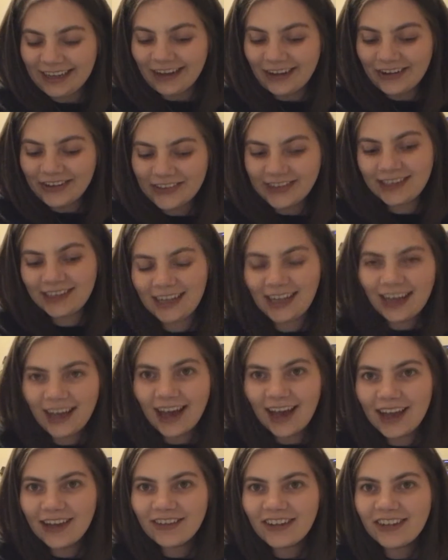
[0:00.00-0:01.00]
cold.
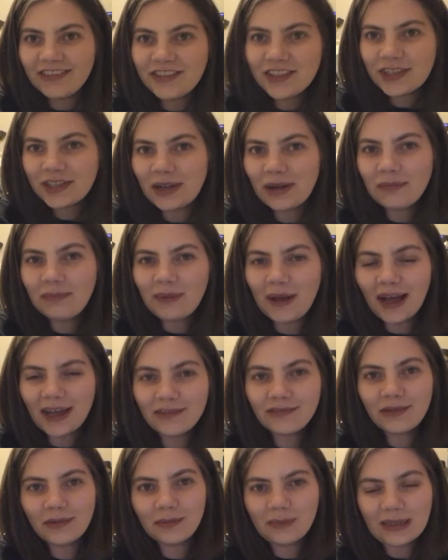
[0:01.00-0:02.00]
I've just got
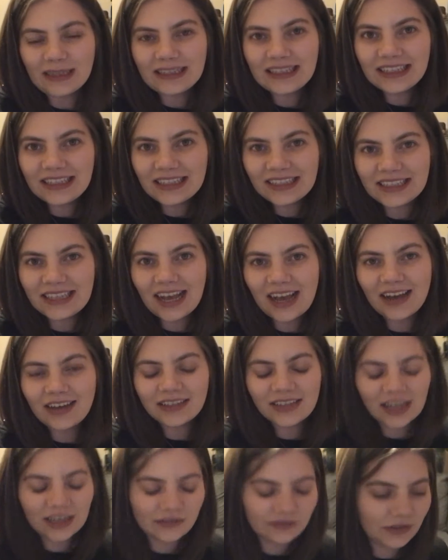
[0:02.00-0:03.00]
back from my sister's
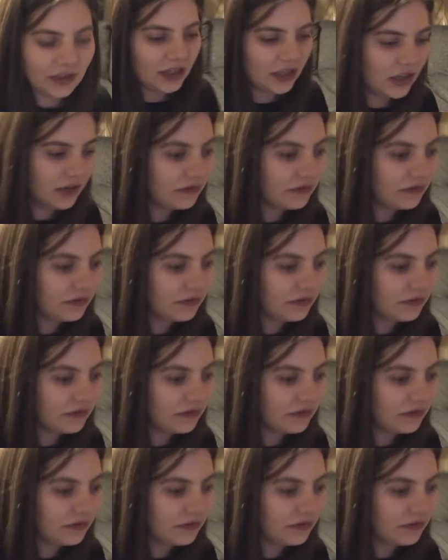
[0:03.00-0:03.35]
house, had a really